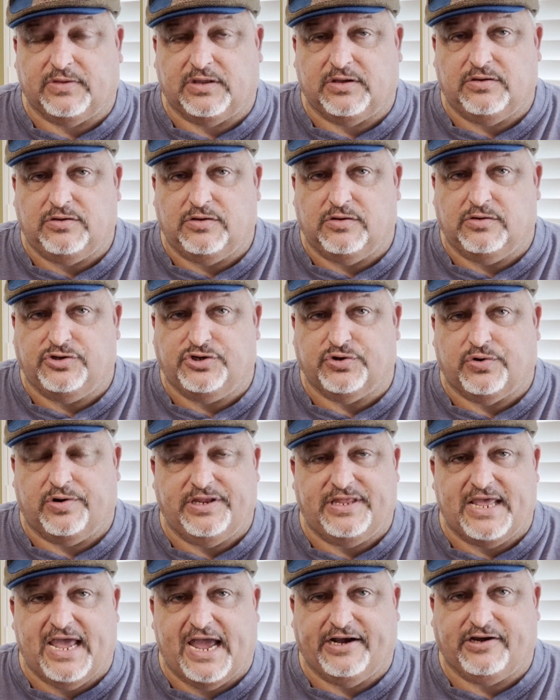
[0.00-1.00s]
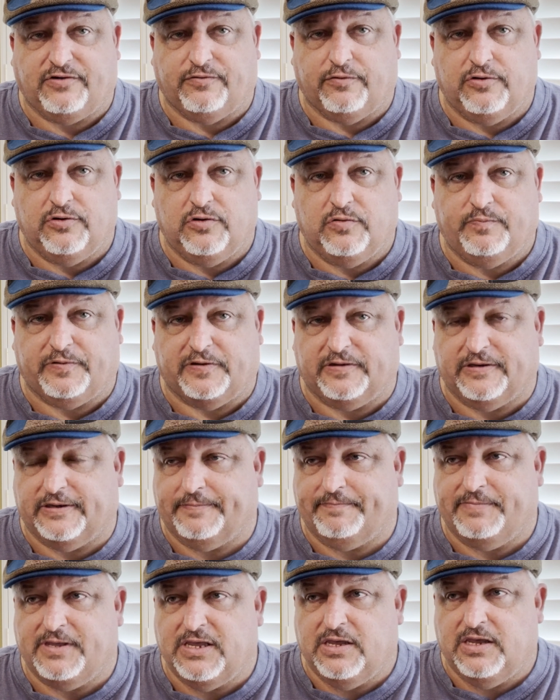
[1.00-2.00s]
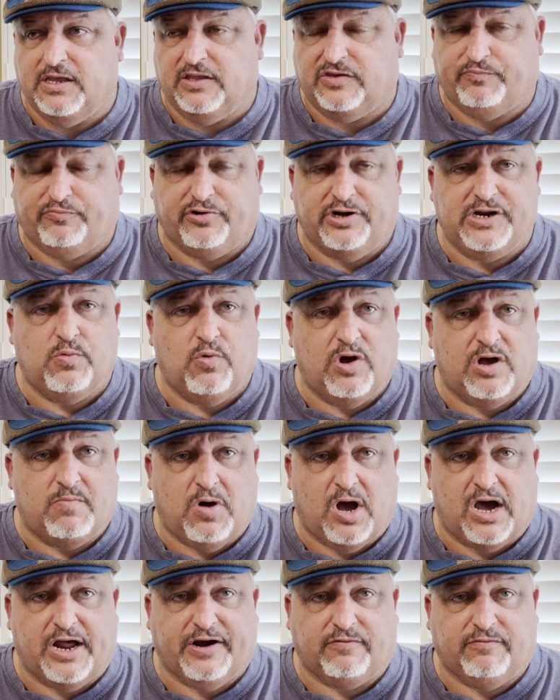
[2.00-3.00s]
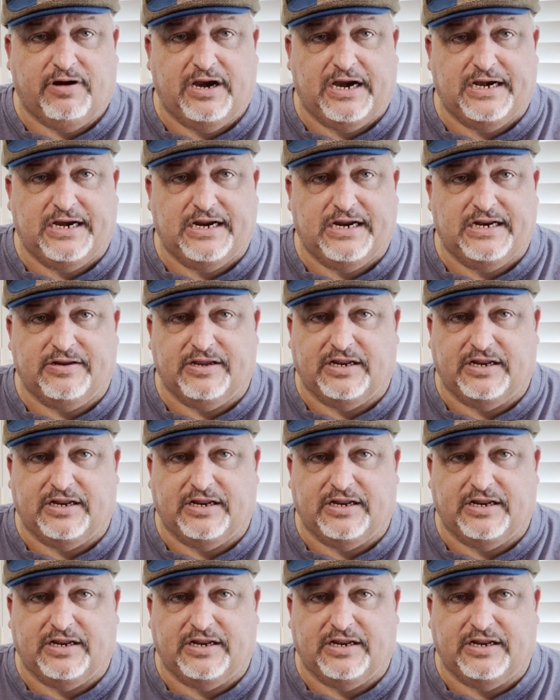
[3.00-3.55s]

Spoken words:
You join that group. It's pretty well moderated.